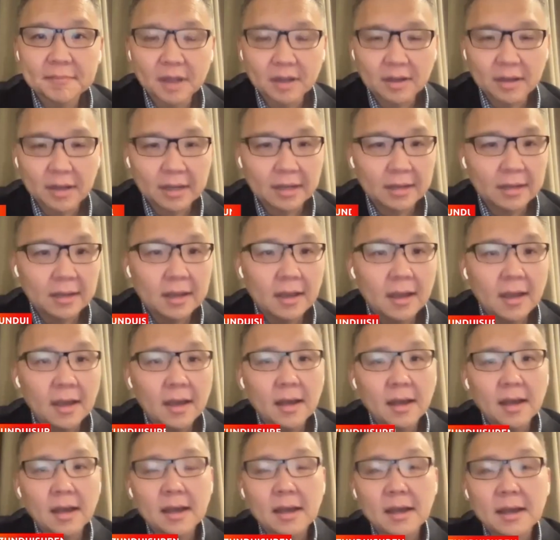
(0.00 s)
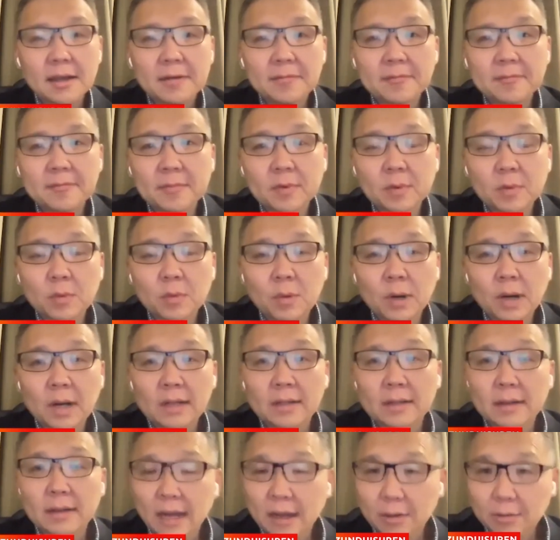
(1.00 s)
Okay.
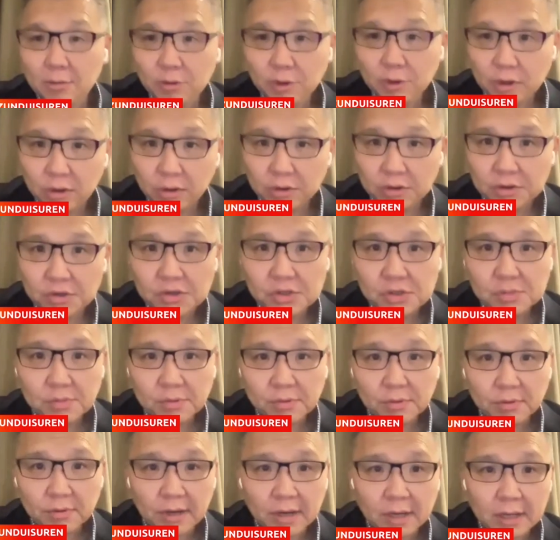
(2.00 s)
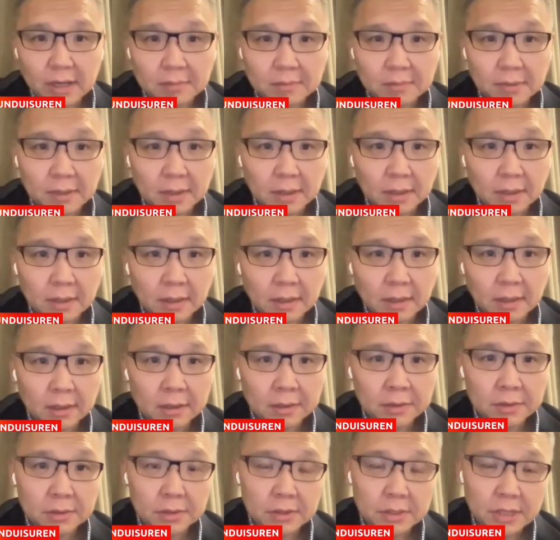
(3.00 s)
Well, our reconnaissance program
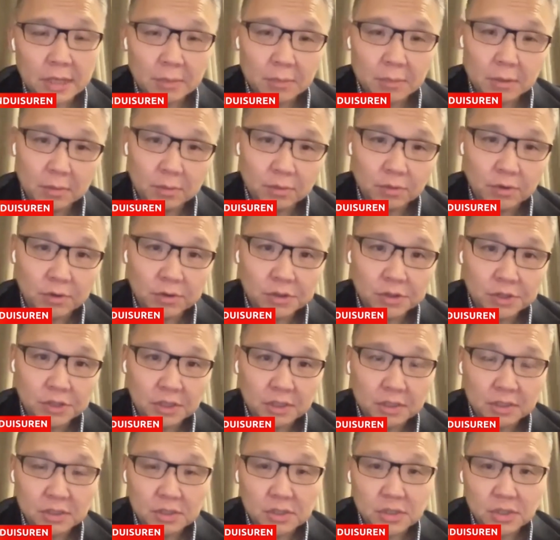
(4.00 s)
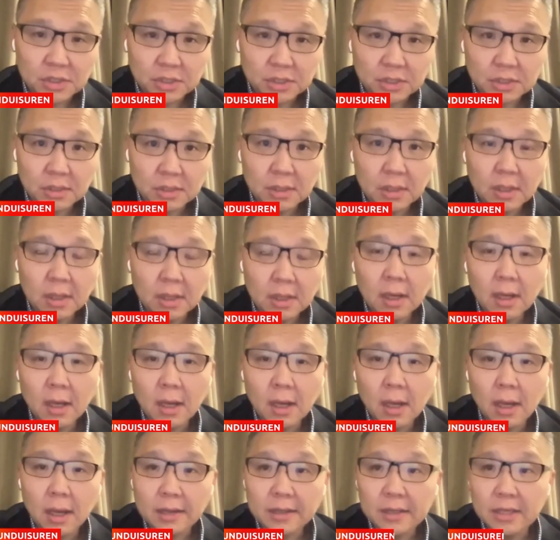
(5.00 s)
on the Yambat project is just
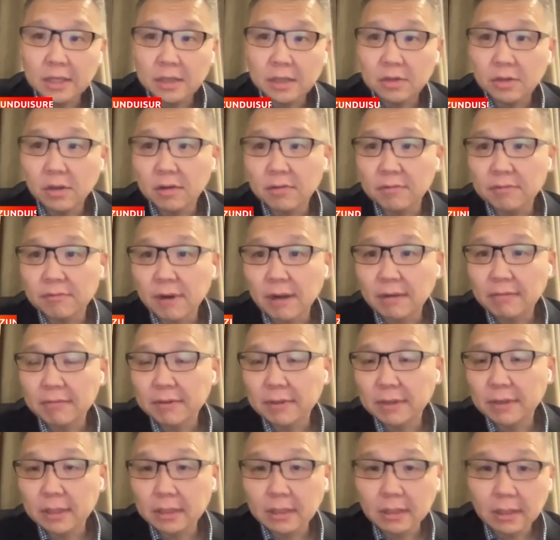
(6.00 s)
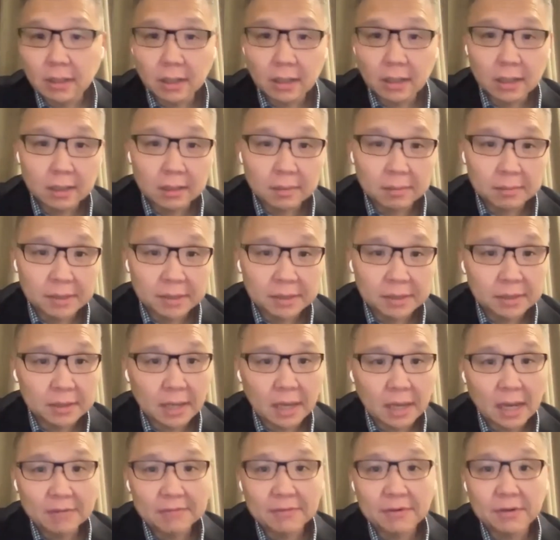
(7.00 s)
kicked off roughly a month and
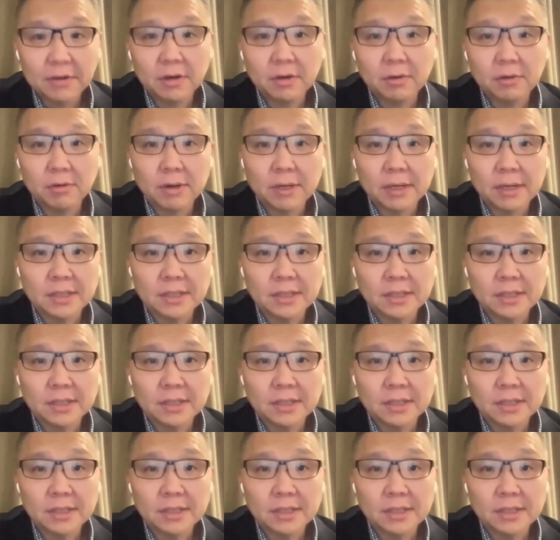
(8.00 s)
a half ago, right?